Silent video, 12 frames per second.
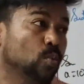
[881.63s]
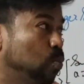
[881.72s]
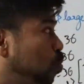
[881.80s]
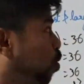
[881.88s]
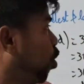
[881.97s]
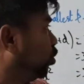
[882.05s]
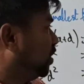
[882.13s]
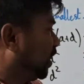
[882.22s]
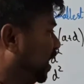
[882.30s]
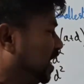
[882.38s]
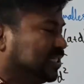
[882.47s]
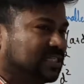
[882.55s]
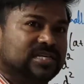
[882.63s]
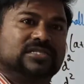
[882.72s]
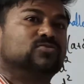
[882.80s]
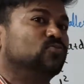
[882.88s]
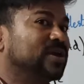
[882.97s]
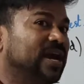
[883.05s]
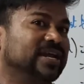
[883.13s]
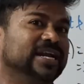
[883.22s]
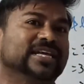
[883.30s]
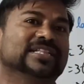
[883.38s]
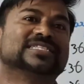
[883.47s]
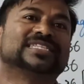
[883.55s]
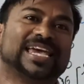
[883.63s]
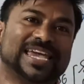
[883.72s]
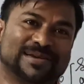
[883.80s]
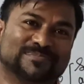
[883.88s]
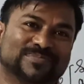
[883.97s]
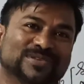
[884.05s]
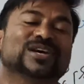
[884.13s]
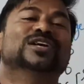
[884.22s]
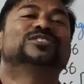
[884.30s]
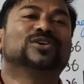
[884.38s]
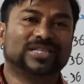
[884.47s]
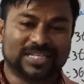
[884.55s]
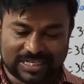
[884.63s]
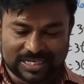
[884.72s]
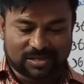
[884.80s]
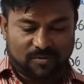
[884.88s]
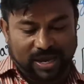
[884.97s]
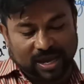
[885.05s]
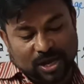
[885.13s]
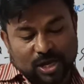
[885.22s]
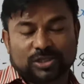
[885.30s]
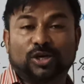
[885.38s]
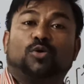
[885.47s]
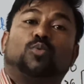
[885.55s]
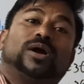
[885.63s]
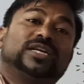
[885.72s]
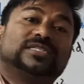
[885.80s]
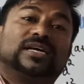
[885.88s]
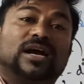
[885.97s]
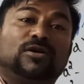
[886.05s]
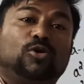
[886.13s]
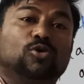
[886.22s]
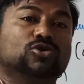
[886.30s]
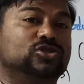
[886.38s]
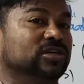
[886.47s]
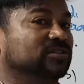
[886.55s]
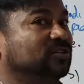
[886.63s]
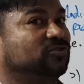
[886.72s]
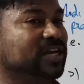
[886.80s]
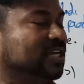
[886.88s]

Both the cases, we are getting the same. So this is the way. So what is the conclusion? The three